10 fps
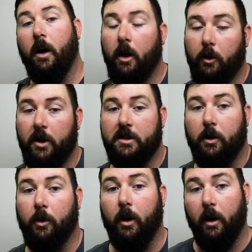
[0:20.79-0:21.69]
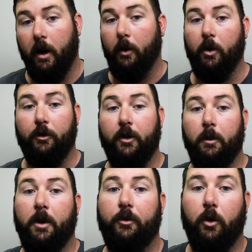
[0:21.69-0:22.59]
Otherwise, I would have
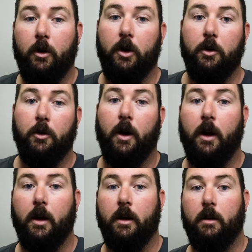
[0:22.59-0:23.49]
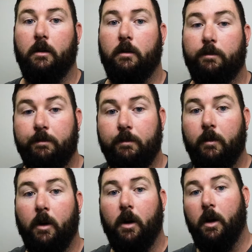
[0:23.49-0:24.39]
filmed it for you and
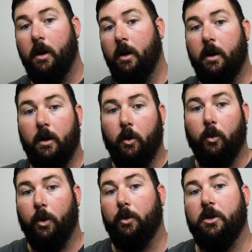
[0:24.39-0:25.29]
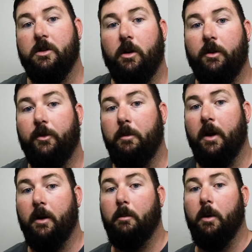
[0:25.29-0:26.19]
we would have started from
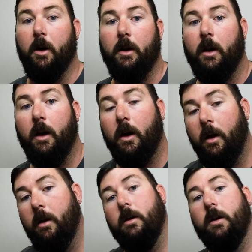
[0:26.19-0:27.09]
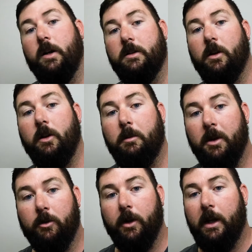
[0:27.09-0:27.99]
there. But it's only
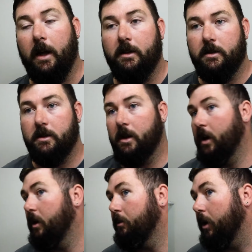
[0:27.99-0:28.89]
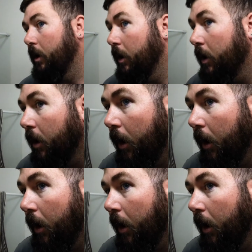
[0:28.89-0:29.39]
been 3 days since I got them done.